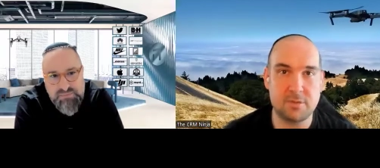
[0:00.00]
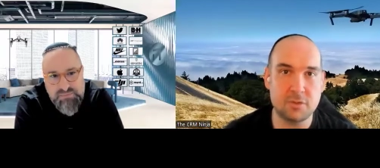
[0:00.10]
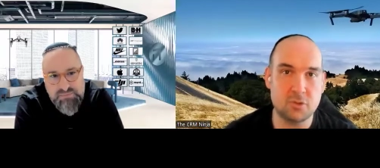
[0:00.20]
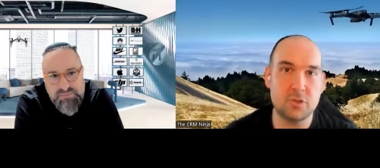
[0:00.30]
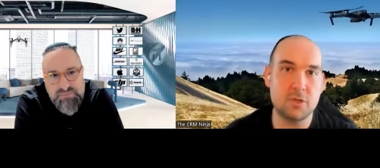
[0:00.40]

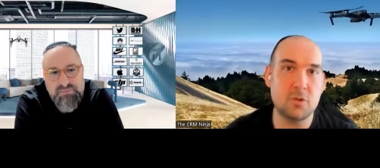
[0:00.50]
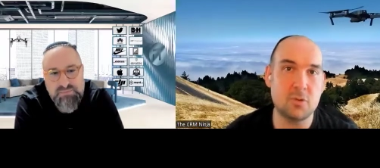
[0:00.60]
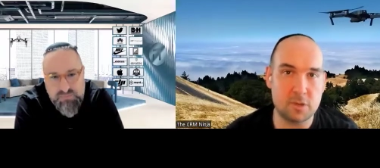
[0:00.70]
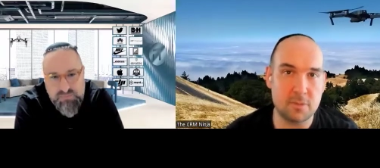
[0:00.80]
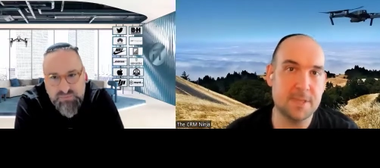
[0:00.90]
Speaker 1: to ensure that you know
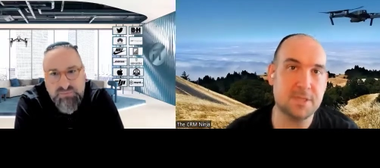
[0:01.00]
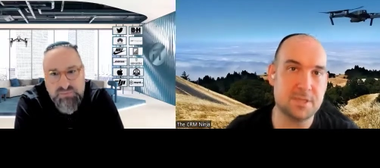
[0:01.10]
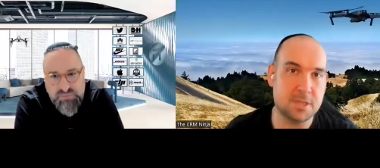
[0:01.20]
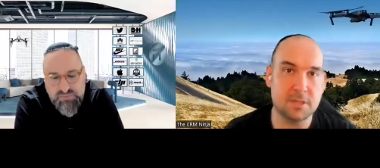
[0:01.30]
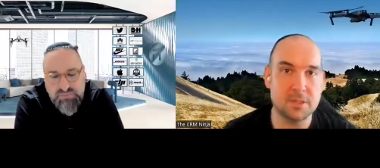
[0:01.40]
who your
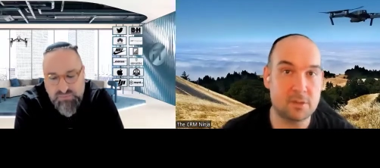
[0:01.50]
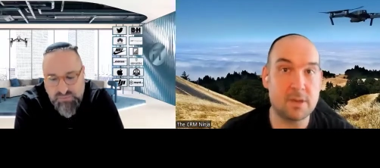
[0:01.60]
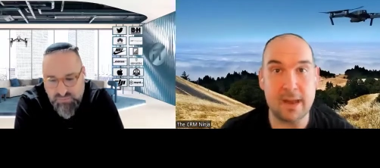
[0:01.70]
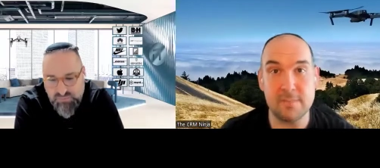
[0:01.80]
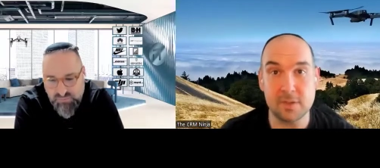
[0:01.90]
competitors are so
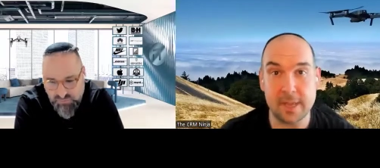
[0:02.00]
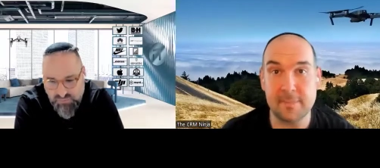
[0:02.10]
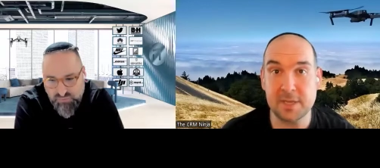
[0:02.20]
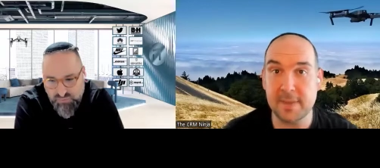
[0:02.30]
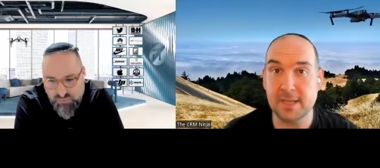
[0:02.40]
you can build
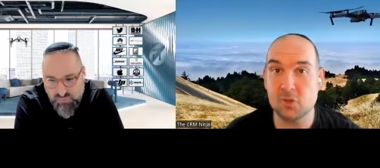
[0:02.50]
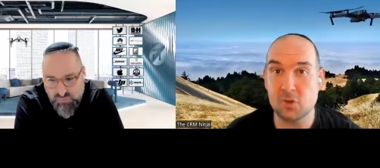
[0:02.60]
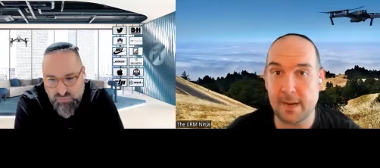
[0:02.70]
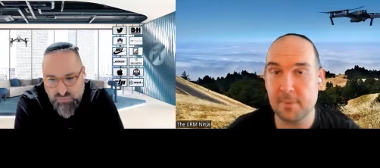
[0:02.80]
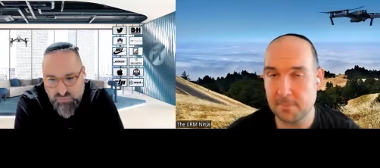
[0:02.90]
that better
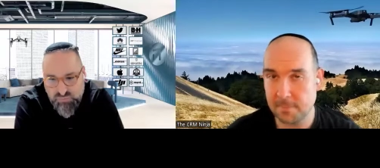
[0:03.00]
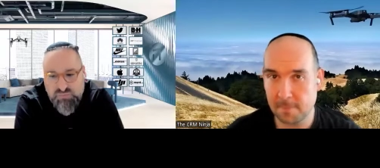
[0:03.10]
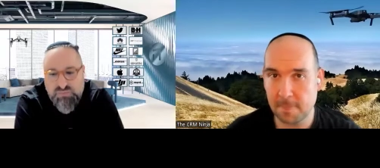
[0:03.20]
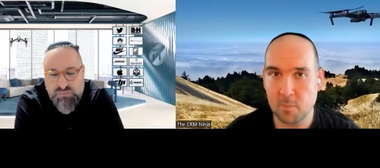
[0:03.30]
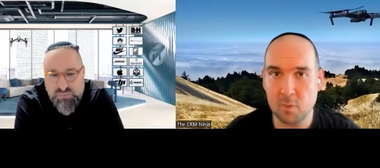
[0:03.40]
mousetrap.
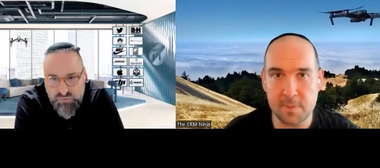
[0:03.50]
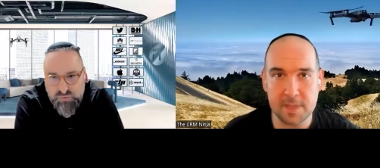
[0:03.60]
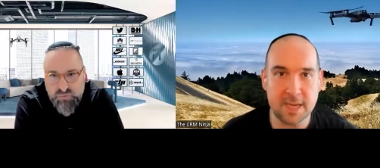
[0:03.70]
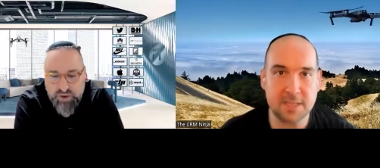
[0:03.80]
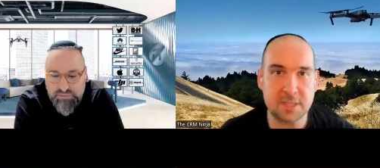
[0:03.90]
What would
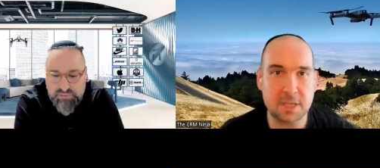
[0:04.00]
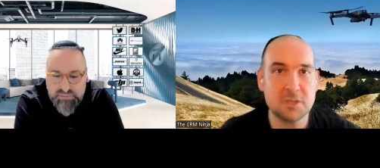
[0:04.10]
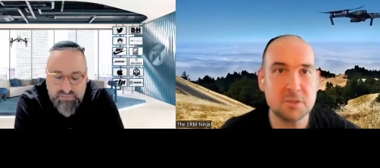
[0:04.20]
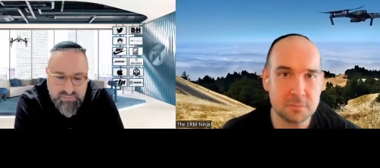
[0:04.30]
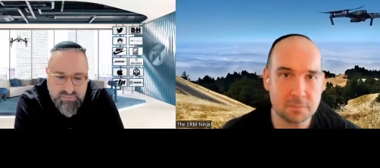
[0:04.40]
be the right. next
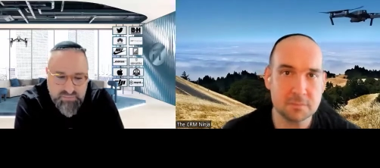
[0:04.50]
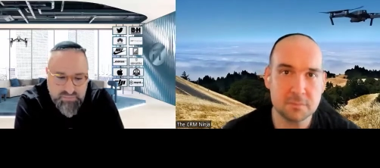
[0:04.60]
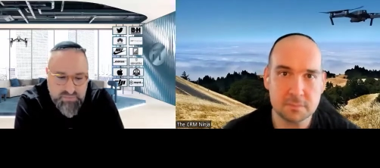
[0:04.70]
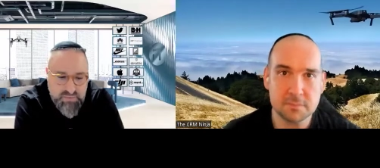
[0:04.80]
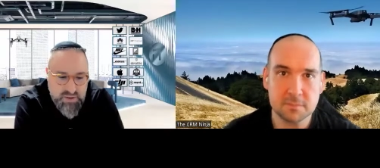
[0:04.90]
stage?
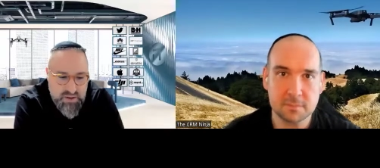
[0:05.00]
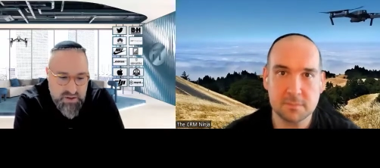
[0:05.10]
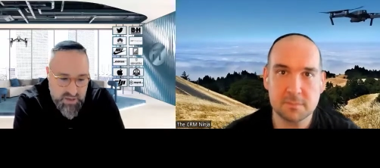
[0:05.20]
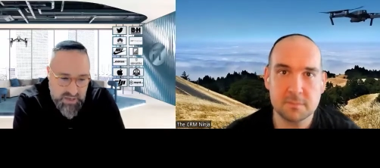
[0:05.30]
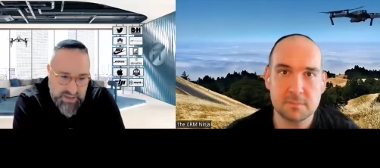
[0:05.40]

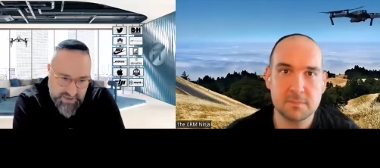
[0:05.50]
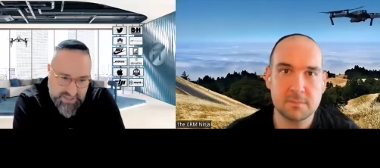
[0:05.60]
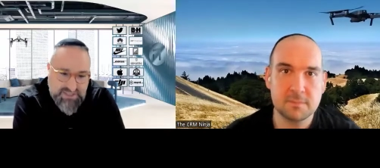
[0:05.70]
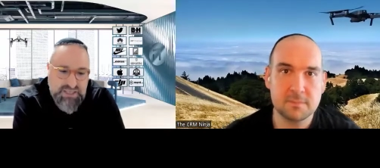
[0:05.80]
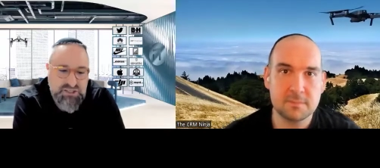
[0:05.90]
Speaker 2: The next
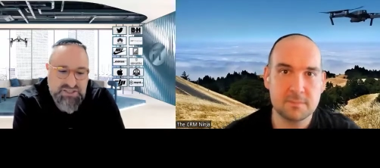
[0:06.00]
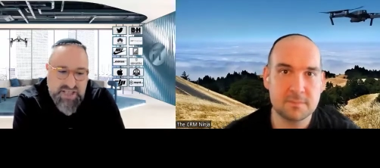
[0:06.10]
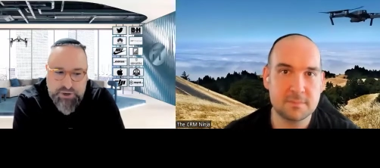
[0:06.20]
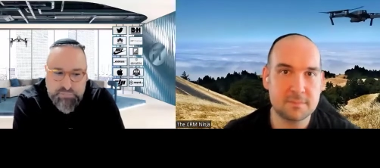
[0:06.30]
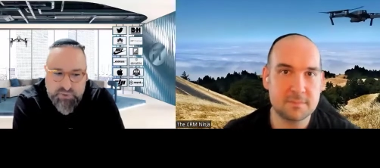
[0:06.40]
stage is get
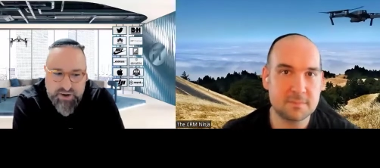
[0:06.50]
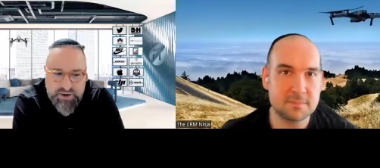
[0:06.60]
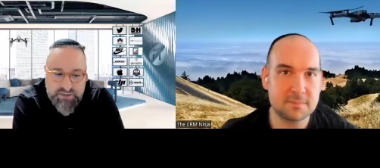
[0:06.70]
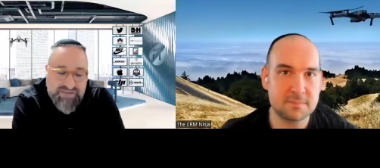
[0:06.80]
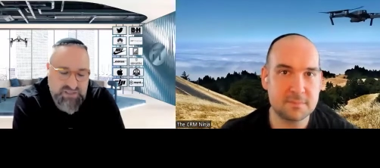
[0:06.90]
your
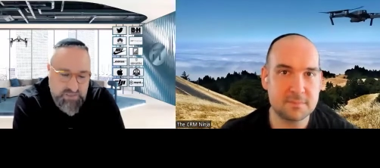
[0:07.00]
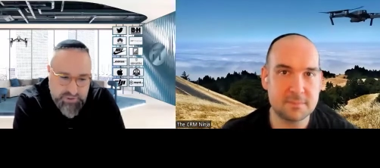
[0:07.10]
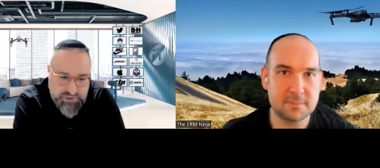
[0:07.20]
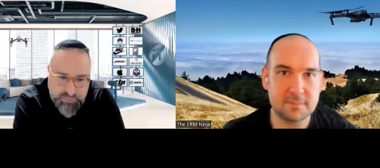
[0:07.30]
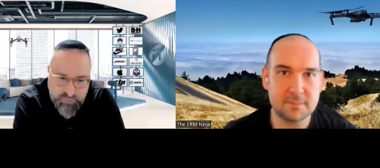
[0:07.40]
product. Obviously,
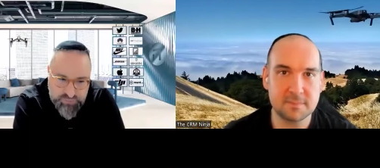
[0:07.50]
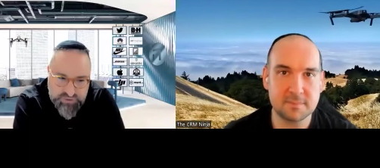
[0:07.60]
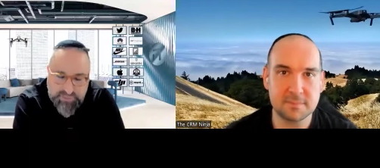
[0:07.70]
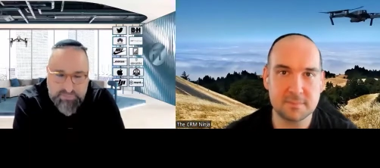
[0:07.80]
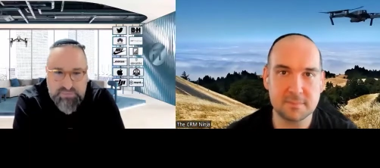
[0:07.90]
build a
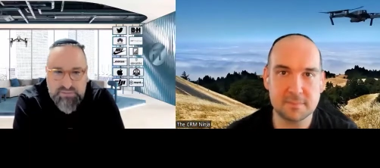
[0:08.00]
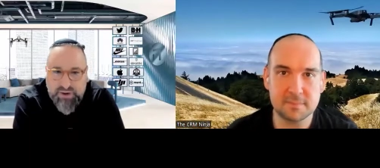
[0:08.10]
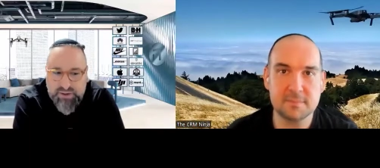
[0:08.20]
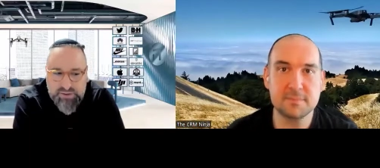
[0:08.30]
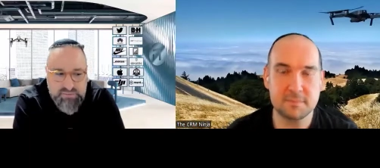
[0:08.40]
prototype,
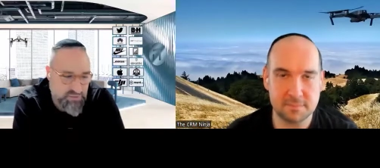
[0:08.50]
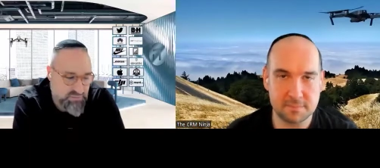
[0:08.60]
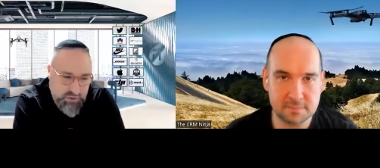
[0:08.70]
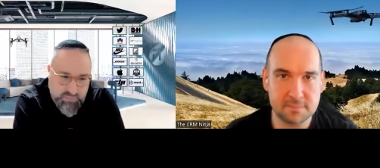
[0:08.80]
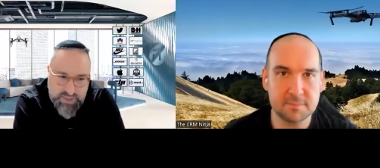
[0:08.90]
right? You
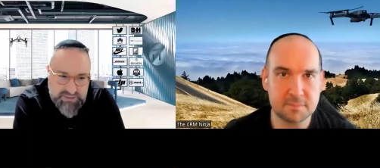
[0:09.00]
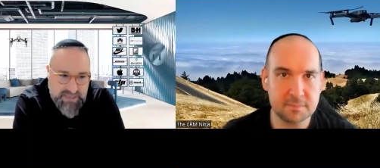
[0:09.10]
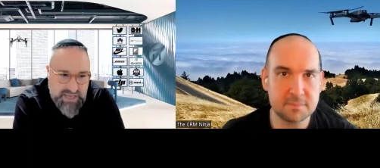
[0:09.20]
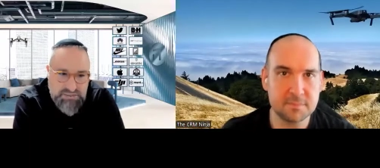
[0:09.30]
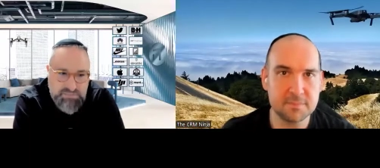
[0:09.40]
know, as
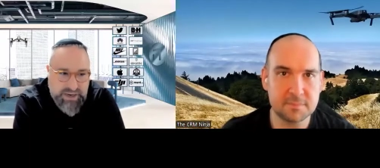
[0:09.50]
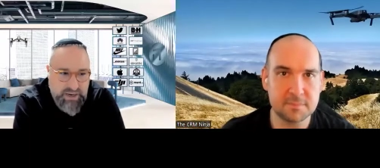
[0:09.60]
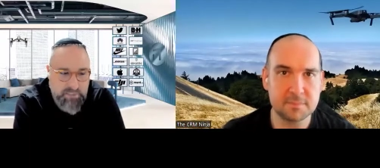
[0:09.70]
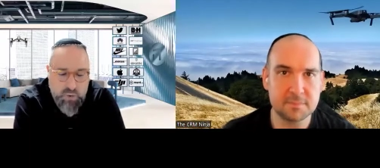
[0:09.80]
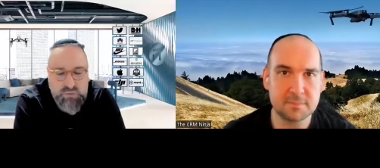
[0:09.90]
as bare
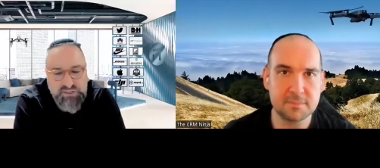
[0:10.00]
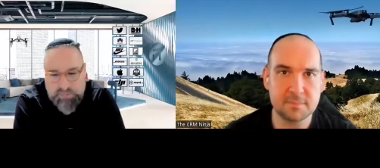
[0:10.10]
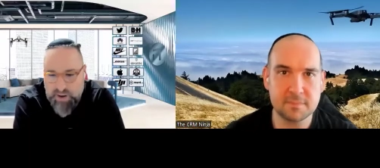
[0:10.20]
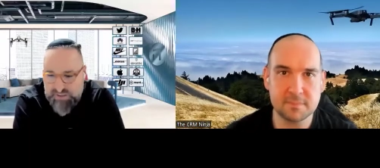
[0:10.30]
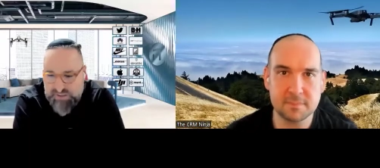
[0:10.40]
bones as
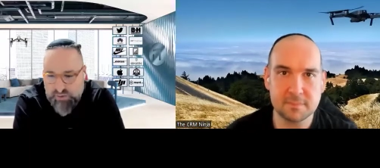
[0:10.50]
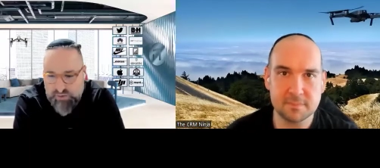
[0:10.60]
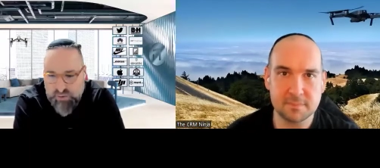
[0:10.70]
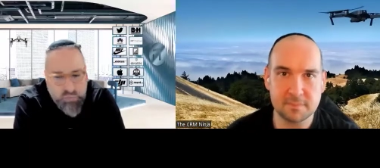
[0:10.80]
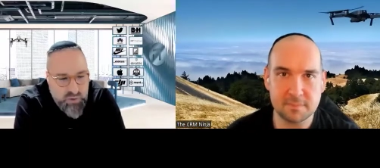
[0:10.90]
possible.
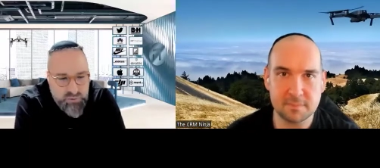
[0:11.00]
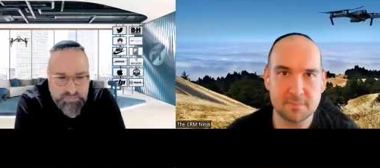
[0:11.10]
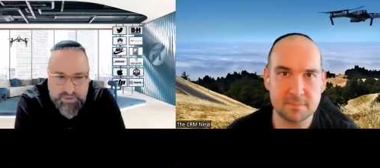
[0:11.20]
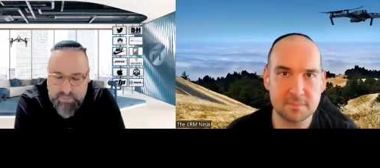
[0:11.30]
Don't go spend